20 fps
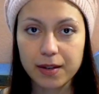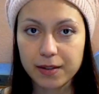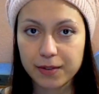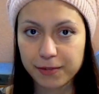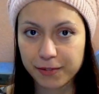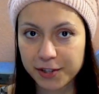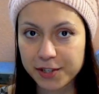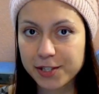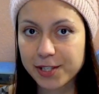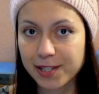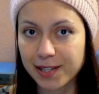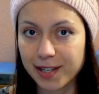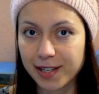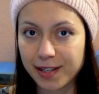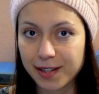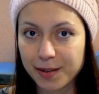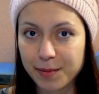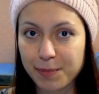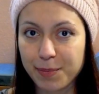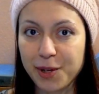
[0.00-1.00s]

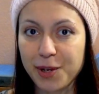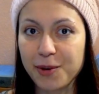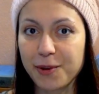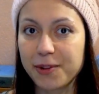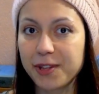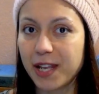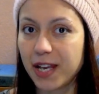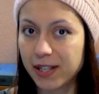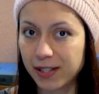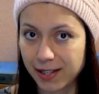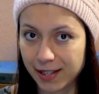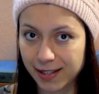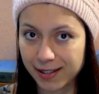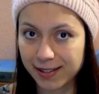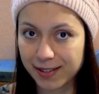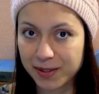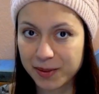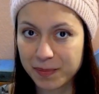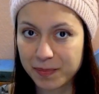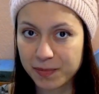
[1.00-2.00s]
Firstly, be authentic.
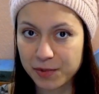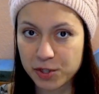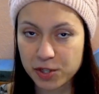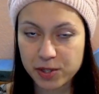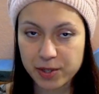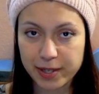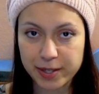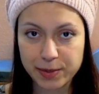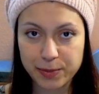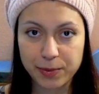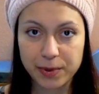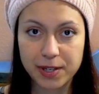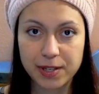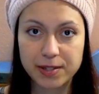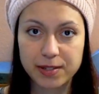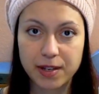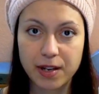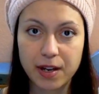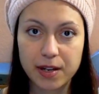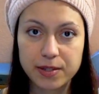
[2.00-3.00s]
Just as we
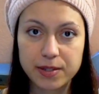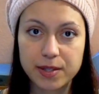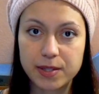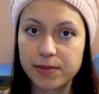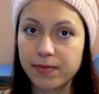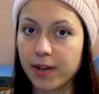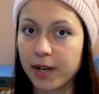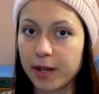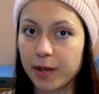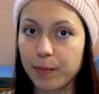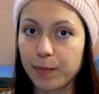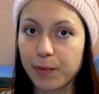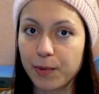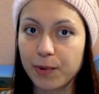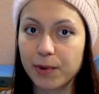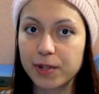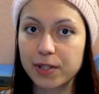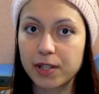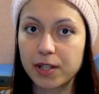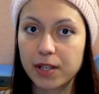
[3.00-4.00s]
discussed, it's very
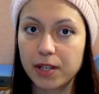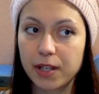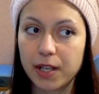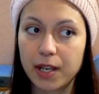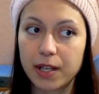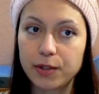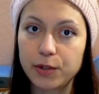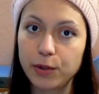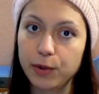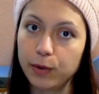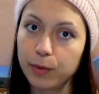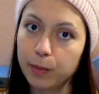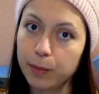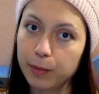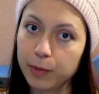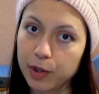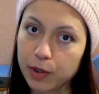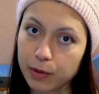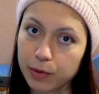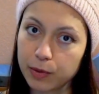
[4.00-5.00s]
important that
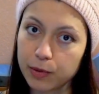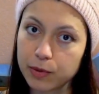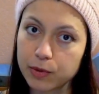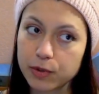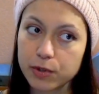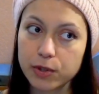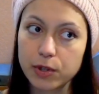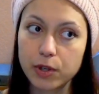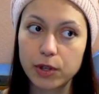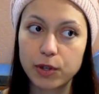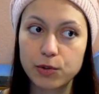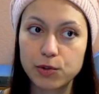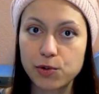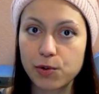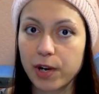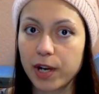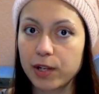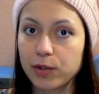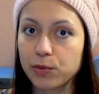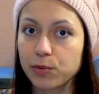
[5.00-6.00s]
you
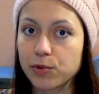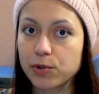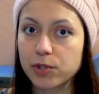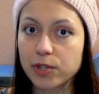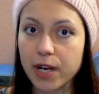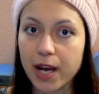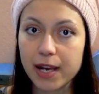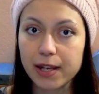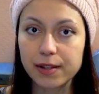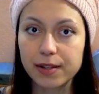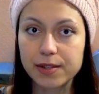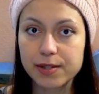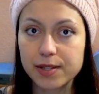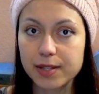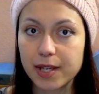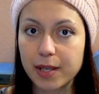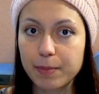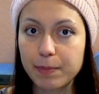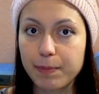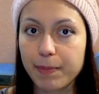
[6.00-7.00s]
try to silence
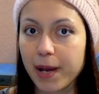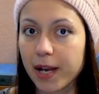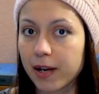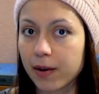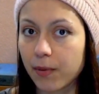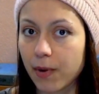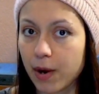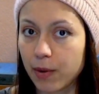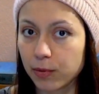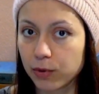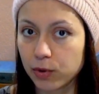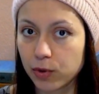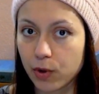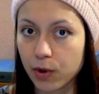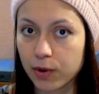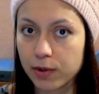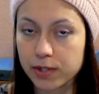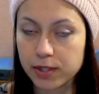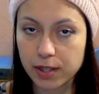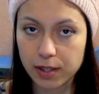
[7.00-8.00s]
that background
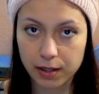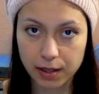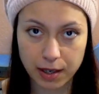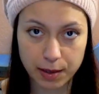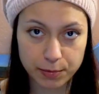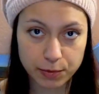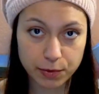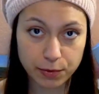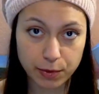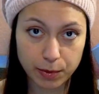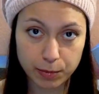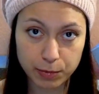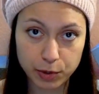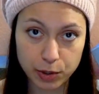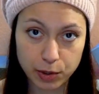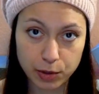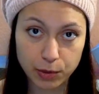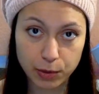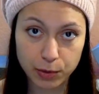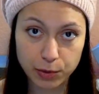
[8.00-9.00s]
noise that comes from
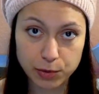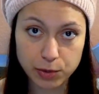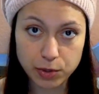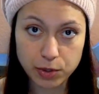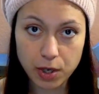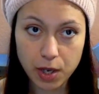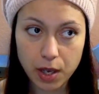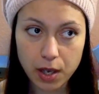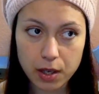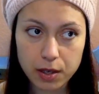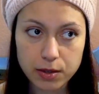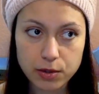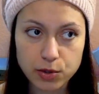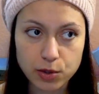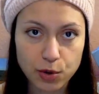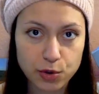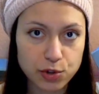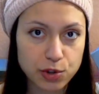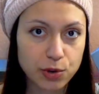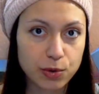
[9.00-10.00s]
news,
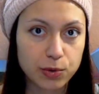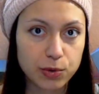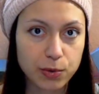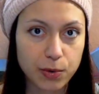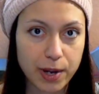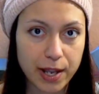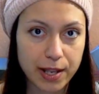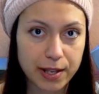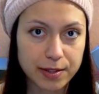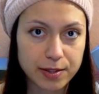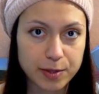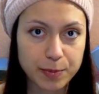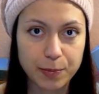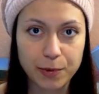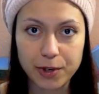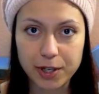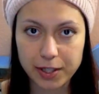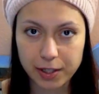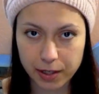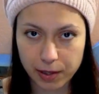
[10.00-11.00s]
social trends,
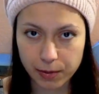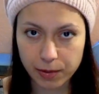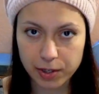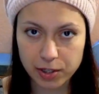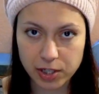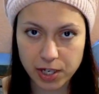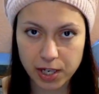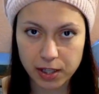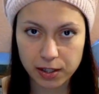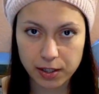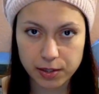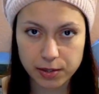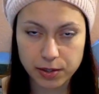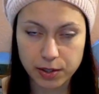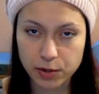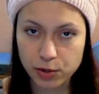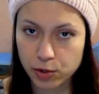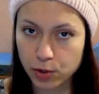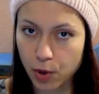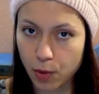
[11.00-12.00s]
political
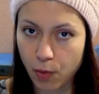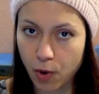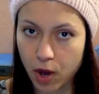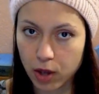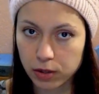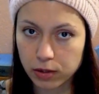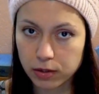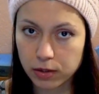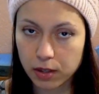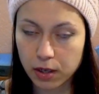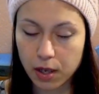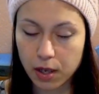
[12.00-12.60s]
agendas, and so on.